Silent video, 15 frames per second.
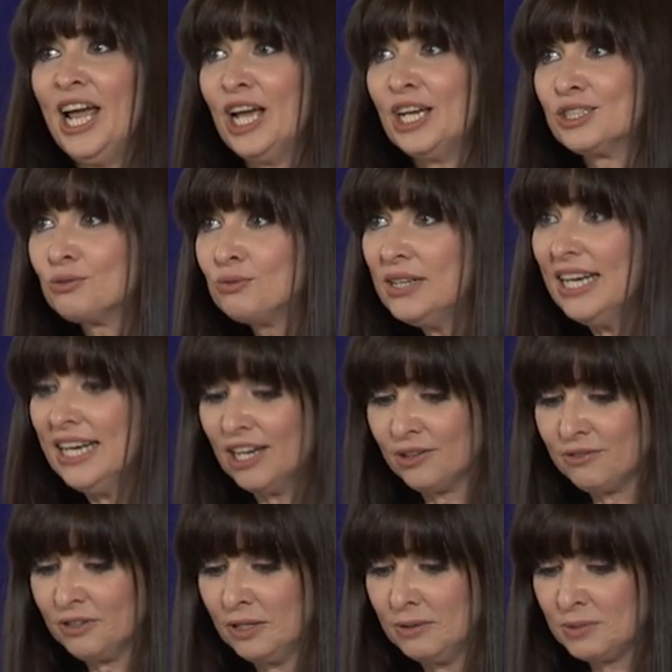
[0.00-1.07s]
it really
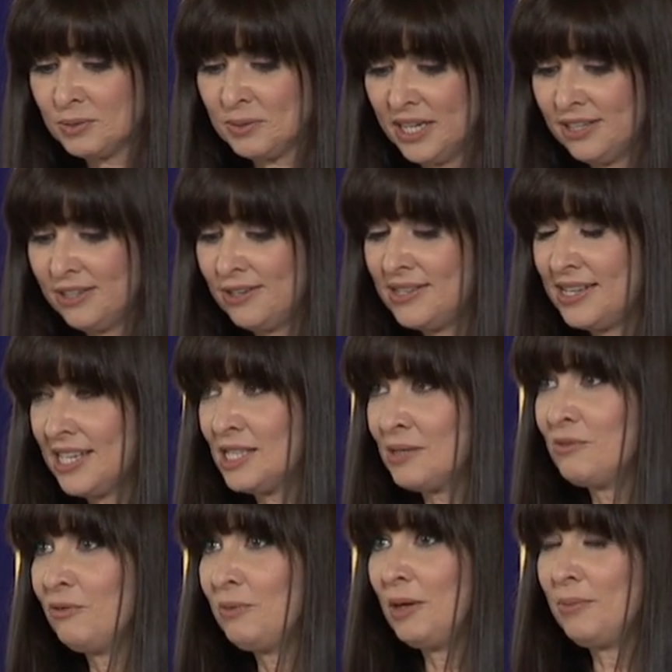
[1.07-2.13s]
confirmed my enthusiasm
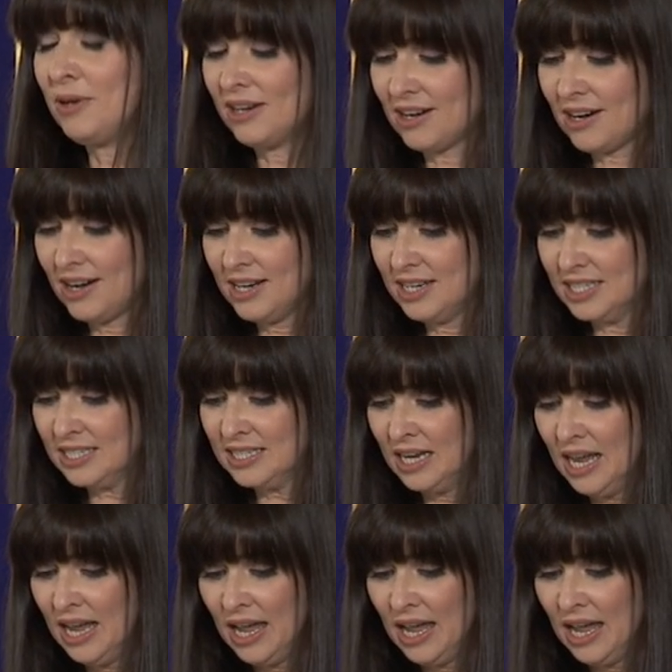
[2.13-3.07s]
of people in Ireland